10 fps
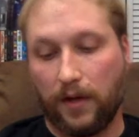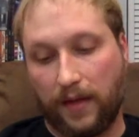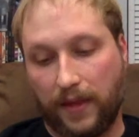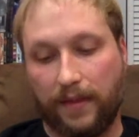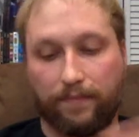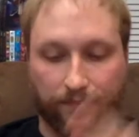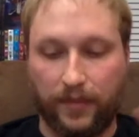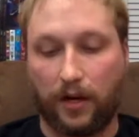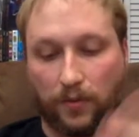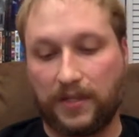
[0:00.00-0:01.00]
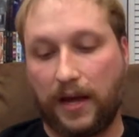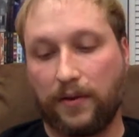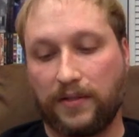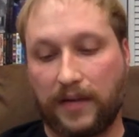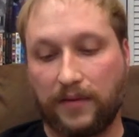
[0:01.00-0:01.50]
And then, you know,
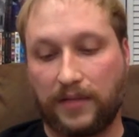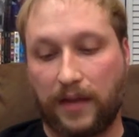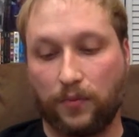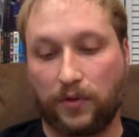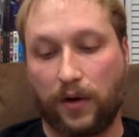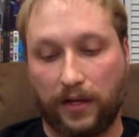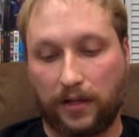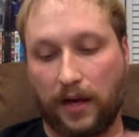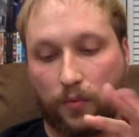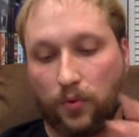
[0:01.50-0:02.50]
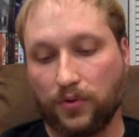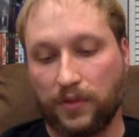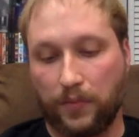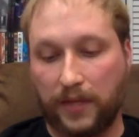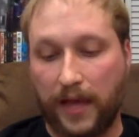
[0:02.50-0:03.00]
sound design was great. Kind of rolls
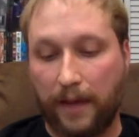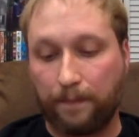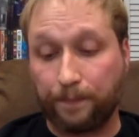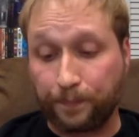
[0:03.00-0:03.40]
in with that.